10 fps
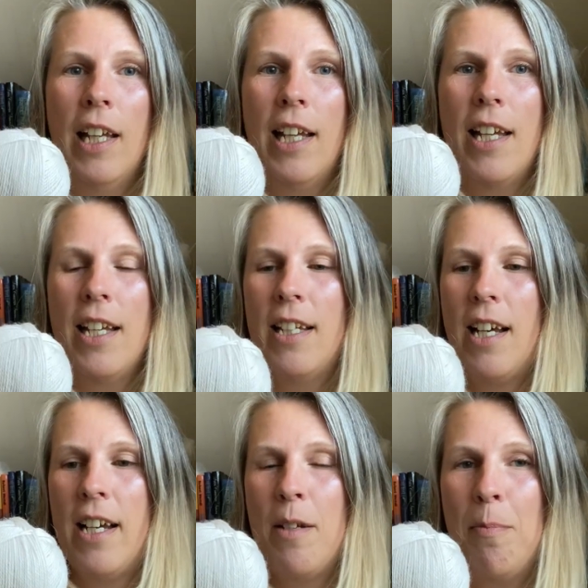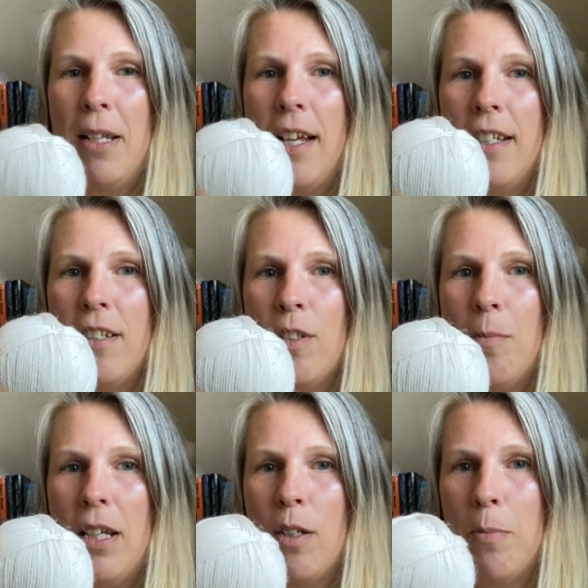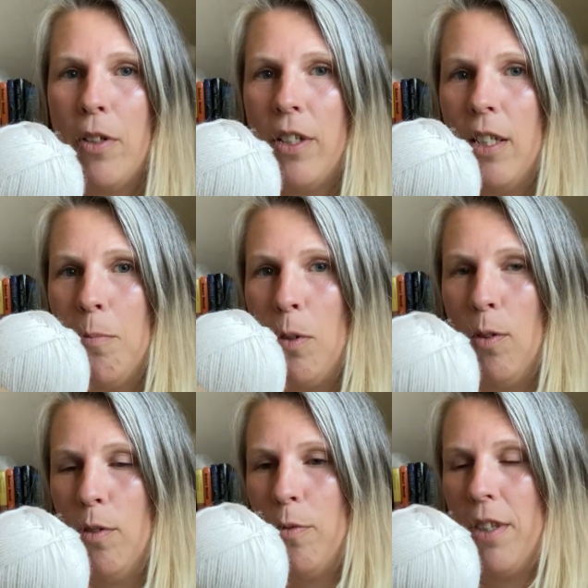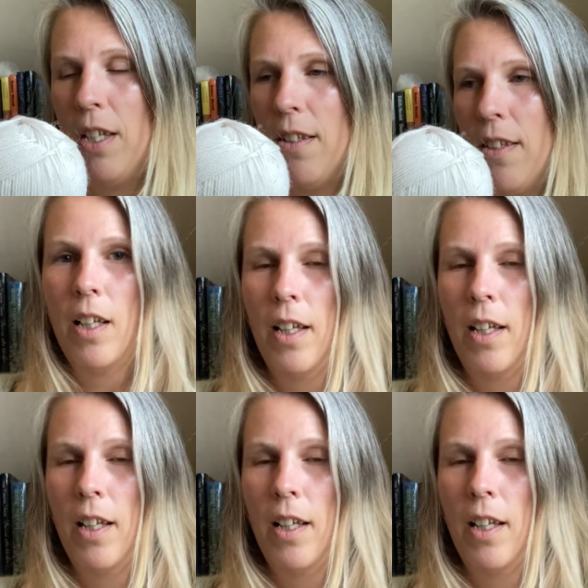And I am planning to make a Birkin polo with this.